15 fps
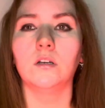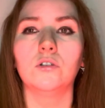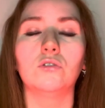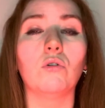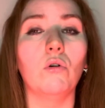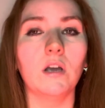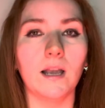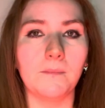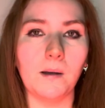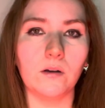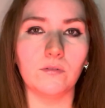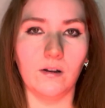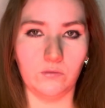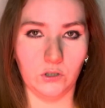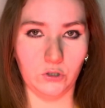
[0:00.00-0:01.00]
Talking about
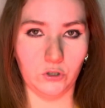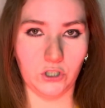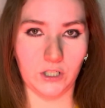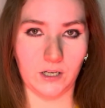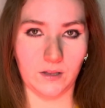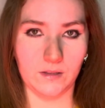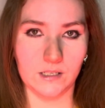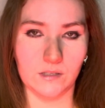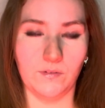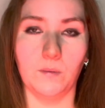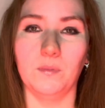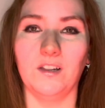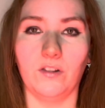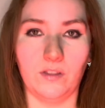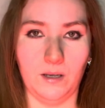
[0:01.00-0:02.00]
revolution in this film,
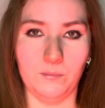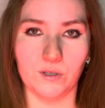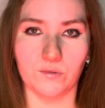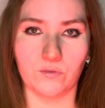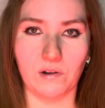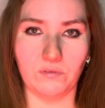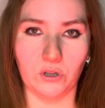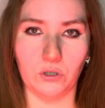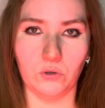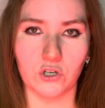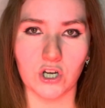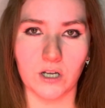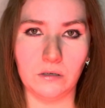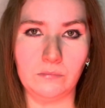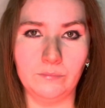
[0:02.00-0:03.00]
the themes of
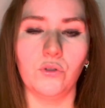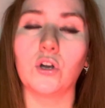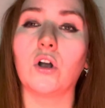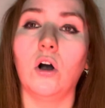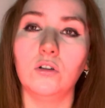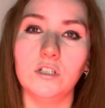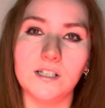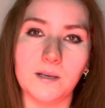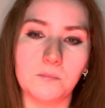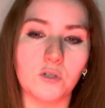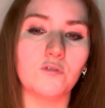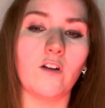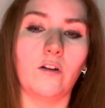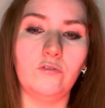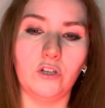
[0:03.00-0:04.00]
revolution. The concept of
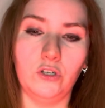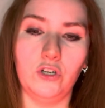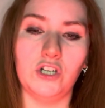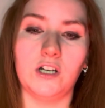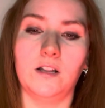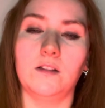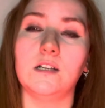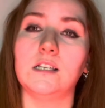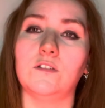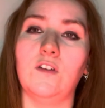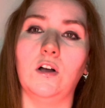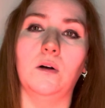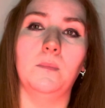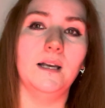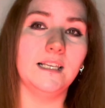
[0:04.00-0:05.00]
revolution in this
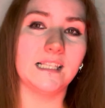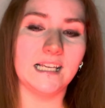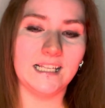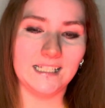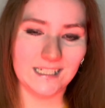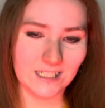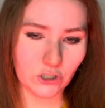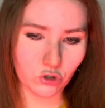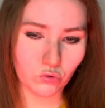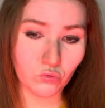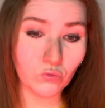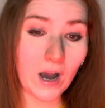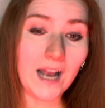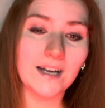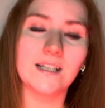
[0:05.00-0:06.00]
film is in
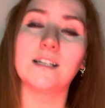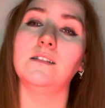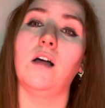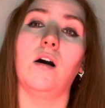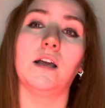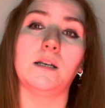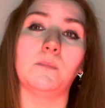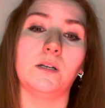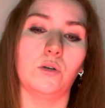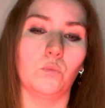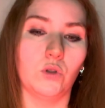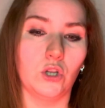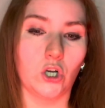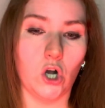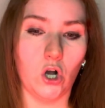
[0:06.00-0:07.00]
direct alignment with
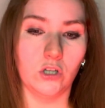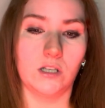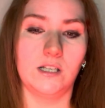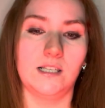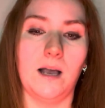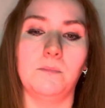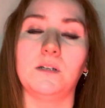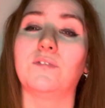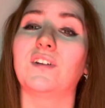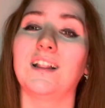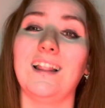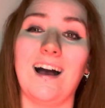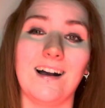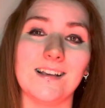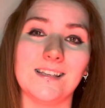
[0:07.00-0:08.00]
the concept of
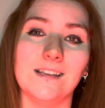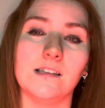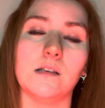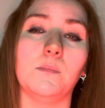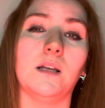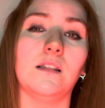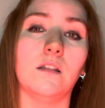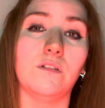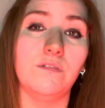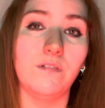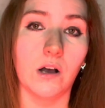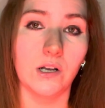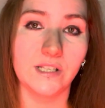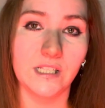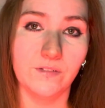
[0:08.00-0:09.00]
classism in the
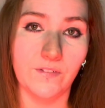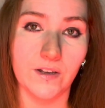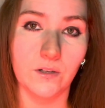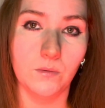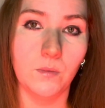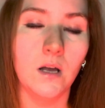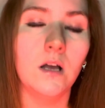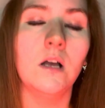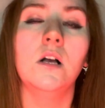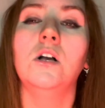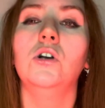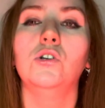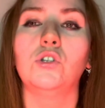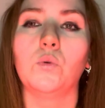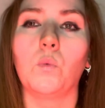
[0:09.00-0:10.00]
first film.
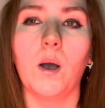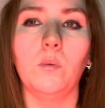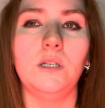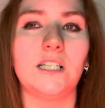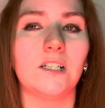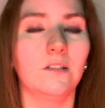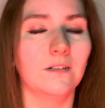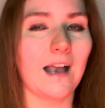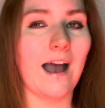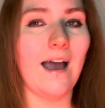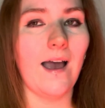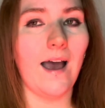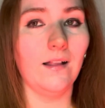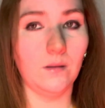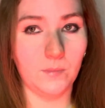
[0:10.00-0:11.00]
So we still get
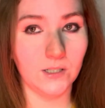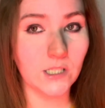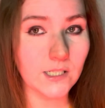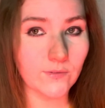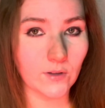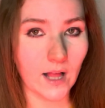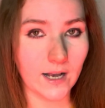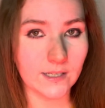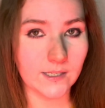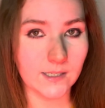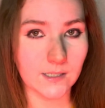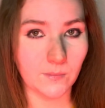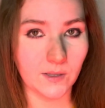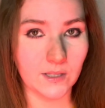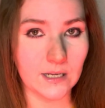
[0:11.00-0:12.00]
elements of
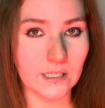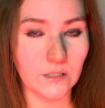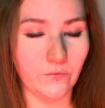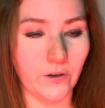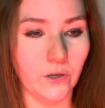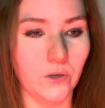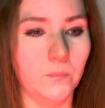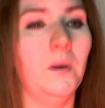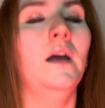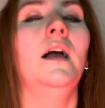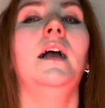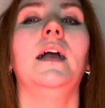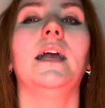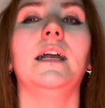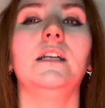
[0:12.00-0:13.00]
classism in this film,
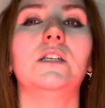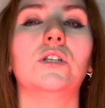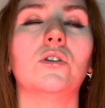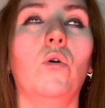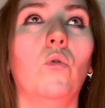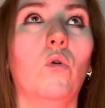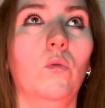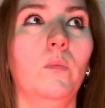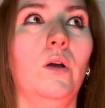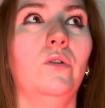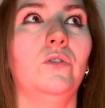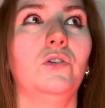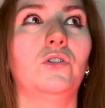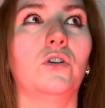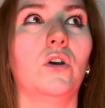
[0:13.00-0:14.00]
it's
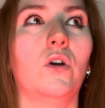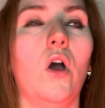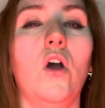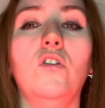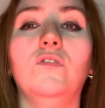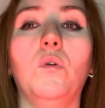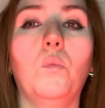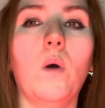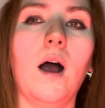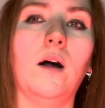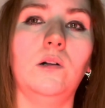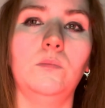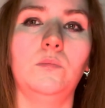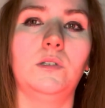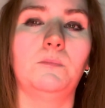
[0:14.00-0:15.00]
almost
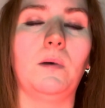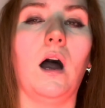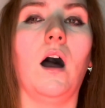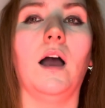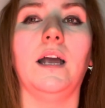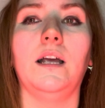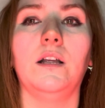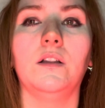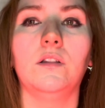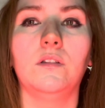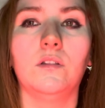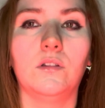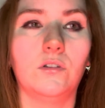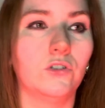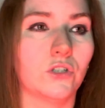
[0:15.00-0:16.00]
overwhelmed by
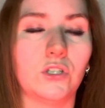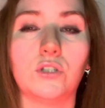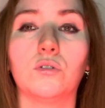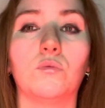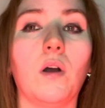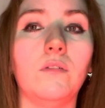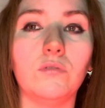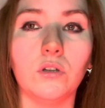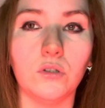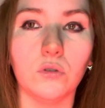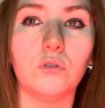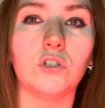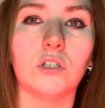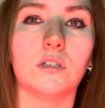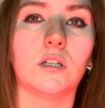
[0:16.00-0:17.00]
just the
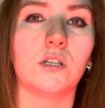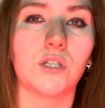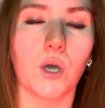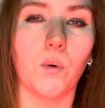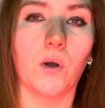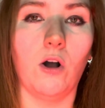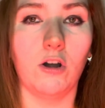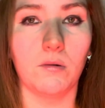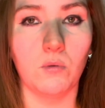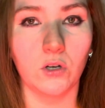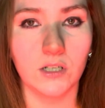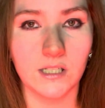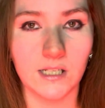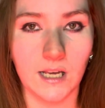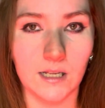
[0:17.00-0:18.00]
revolution that's going on
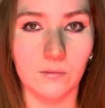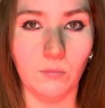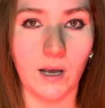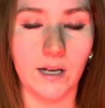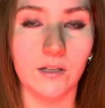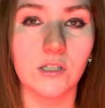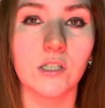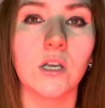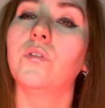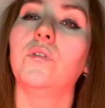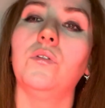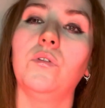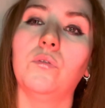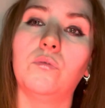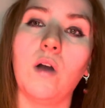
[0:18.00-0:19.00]
amongst the inmates.
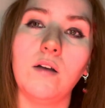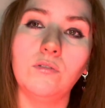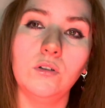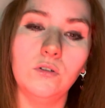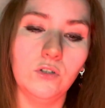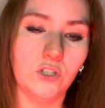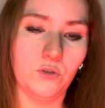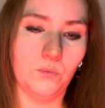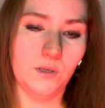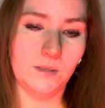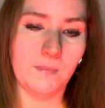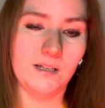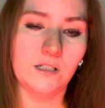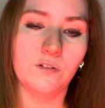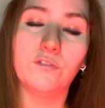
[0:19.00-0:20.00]
The revolution was
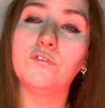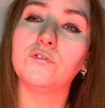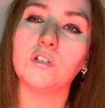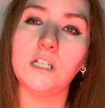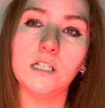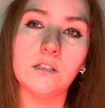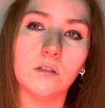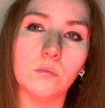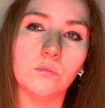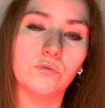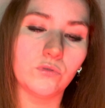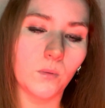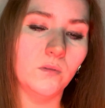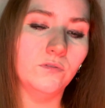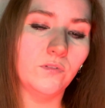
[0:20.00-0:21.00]
meant to free them
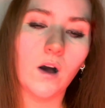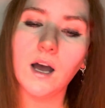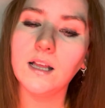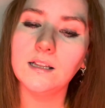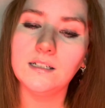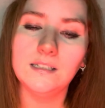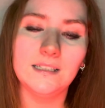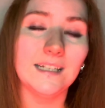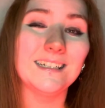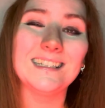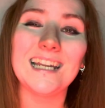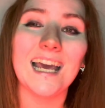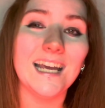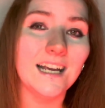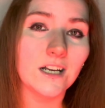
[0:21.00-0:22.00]
from a violent
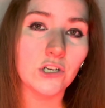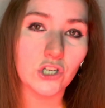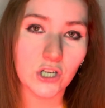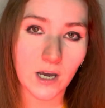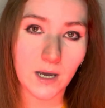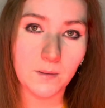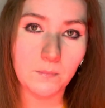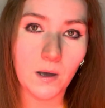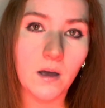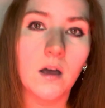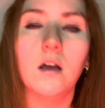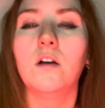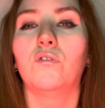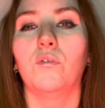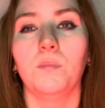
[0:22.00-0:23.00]
dictatorship
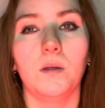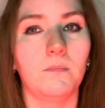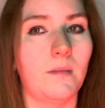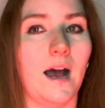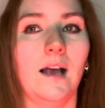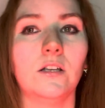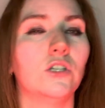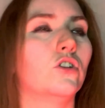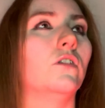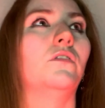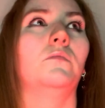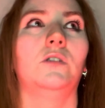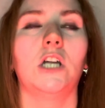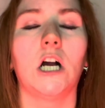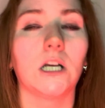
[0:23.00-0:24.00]
from the master,
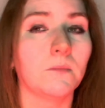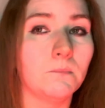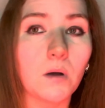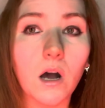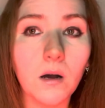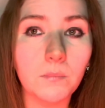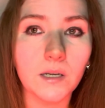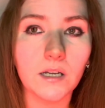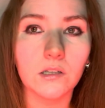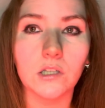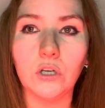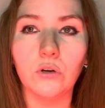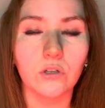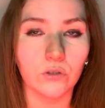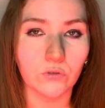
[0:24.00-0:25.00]
from Doug and Barbie and
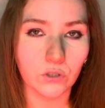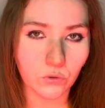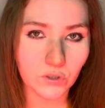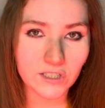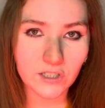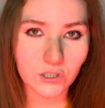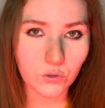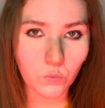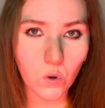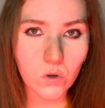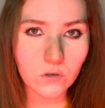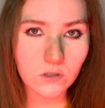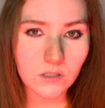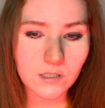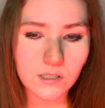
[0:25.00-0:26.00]
the other anointed
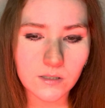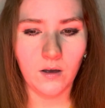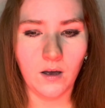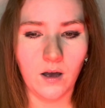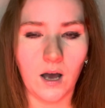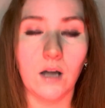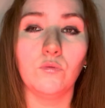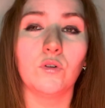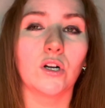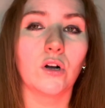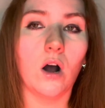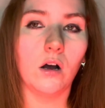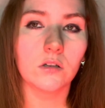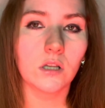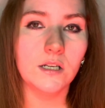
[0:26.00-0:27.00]
ones. And
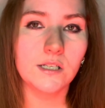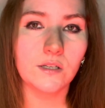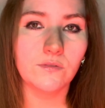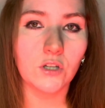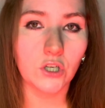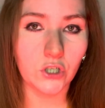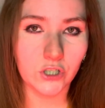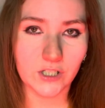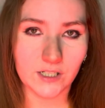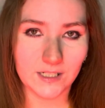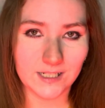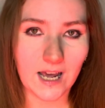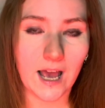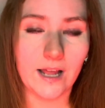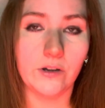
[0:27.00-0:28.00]
regardless of the good
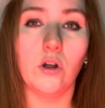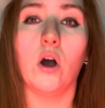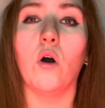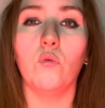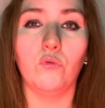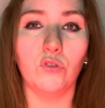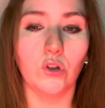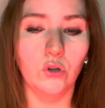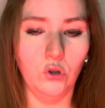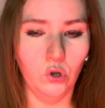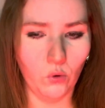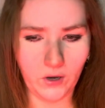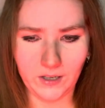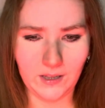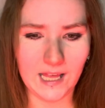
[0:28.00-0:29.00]
intent of the
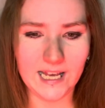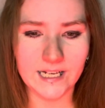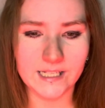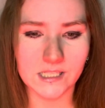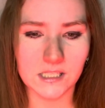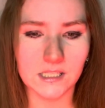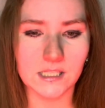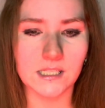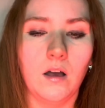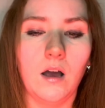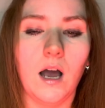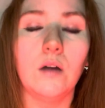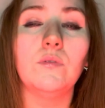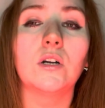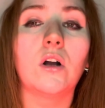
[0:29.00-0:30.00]
loyalists,
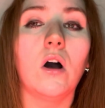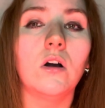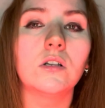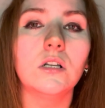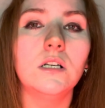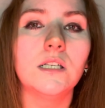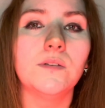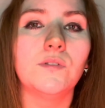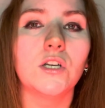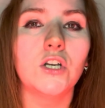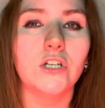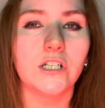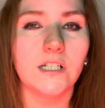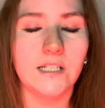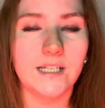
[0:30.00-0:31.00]
and regardless of the
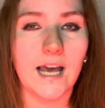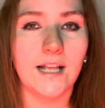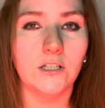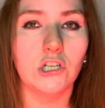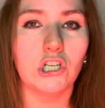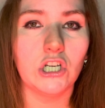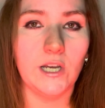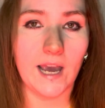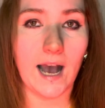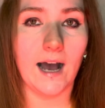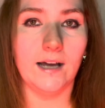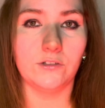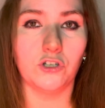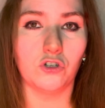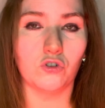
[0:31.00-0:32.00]
good intent she
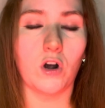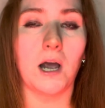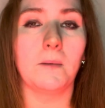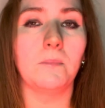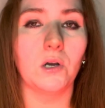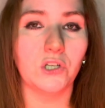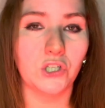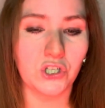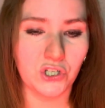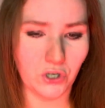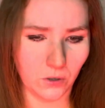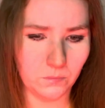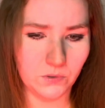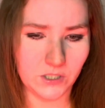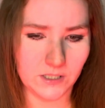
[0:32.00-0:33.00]
had to try and put a
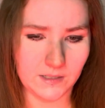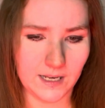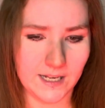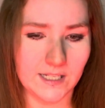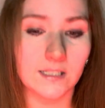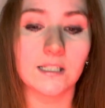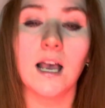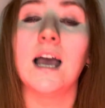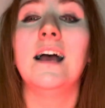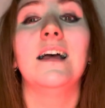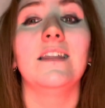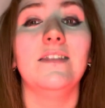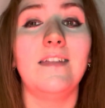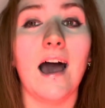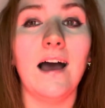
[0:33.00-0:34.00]
stop to this,
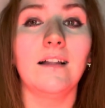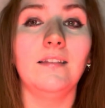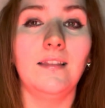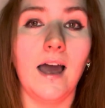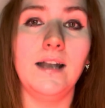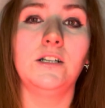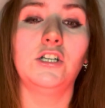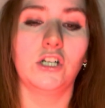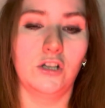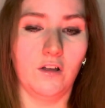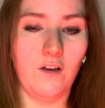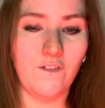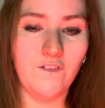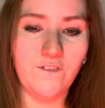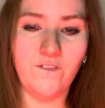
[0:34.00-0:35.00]
that led to the
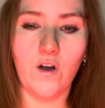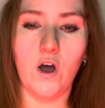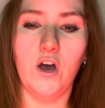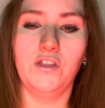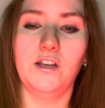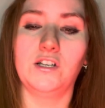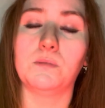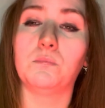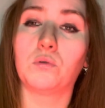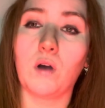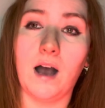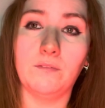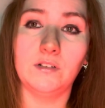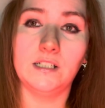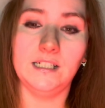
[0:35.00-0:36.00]
further
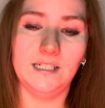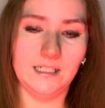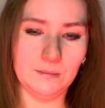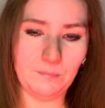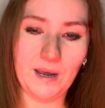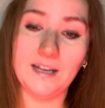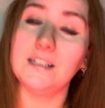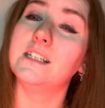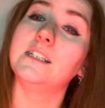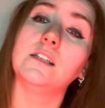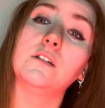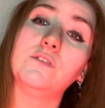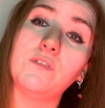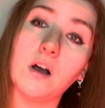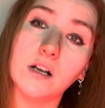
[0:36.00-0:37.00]
depravity depicted in
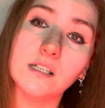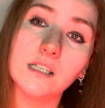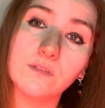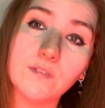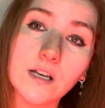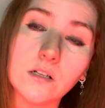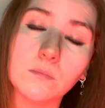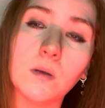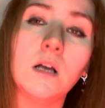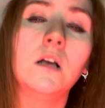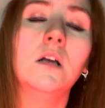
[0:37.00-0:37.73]
the first film.